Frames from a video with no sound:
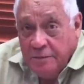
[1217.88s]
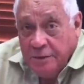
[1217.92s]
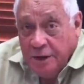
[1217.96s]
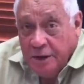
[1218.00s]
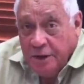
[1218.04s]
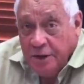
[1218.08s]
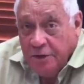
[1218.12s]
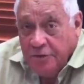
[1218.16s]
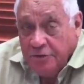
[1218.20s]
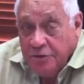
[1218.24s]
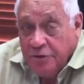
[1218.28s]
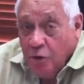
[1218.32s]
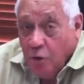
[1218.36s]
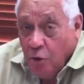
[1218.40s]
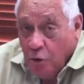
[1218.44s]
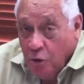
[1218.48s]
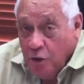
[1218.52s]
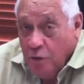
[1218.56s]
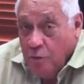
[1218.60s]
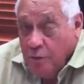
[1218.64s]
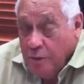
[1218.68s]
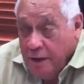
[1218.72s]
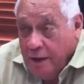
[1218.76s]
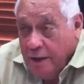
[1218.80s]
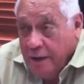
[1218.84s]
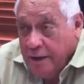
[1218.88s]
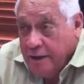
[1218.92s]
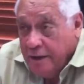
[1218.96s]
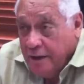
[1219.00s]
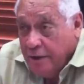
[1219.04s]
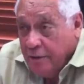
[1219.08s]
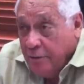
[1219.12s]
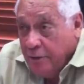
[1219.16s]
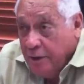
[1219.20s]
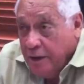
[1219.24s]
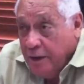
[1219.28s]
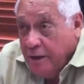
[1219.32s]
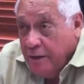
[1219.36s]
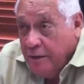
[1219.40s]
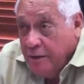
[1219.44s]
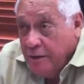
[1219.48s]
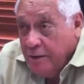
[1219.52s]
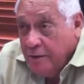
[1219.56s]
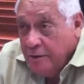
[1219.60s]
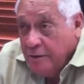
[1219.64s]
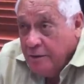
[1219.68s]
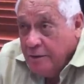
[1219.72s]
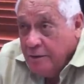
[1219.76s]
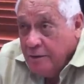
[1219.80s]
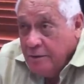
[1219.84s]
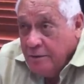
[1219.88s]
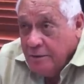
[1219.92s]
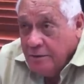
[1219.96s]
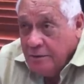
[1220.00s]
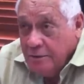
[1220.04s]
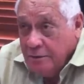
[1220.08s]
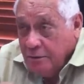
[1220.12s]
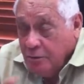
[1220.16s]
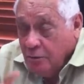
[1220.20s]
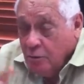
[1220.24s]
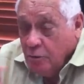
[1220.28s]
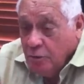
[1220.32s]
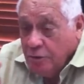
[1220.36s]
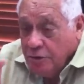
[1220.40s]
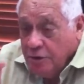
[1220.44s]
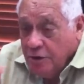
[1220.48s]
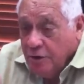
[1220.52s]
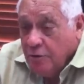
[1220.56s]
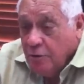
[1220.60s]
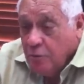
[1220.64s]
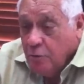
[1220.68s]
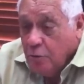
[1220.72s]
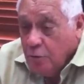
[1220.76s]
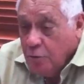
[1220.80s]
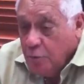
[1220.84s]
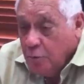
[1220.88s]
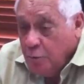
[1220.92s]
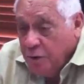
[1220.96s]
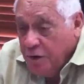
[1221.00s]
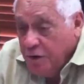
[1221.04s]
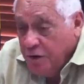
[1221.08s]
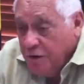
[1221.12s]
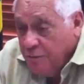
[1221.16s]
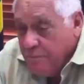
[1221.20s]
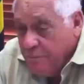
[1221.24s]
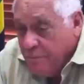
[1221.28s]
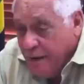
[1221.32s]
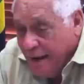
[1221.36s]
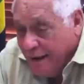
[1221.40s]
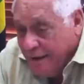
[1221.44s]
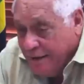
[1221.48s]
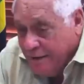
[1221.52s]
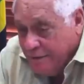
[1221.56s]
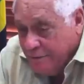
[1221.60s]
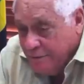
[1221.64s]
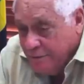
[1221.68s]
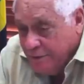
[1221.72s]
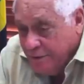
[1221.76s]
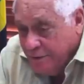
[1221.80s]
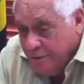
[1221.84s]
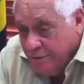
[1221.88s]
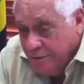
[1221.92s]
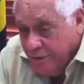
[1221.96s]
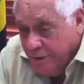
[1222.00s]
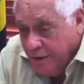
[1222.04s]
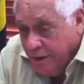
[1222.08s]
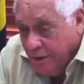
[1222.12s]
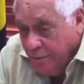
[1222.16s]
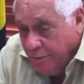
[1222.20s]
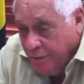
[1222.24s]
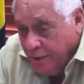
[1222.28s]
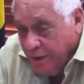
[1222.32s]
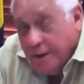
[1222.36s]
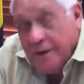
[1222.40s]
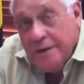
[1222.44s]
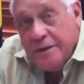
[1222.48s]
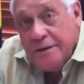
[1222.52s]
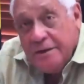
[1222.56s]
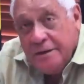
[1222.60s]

because the only way I can really, quote-unquote, win the battle with the railway,